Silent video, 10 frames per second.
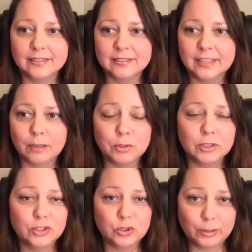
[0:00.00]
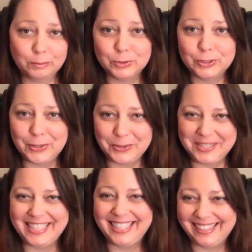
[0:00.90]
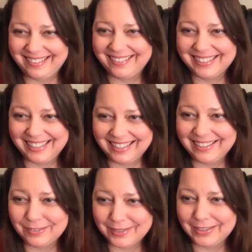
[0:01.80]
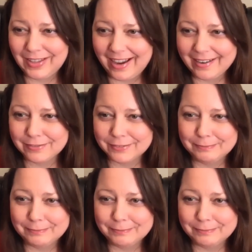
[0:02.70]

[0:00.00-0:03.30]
double and triple dosing on the E3 Live.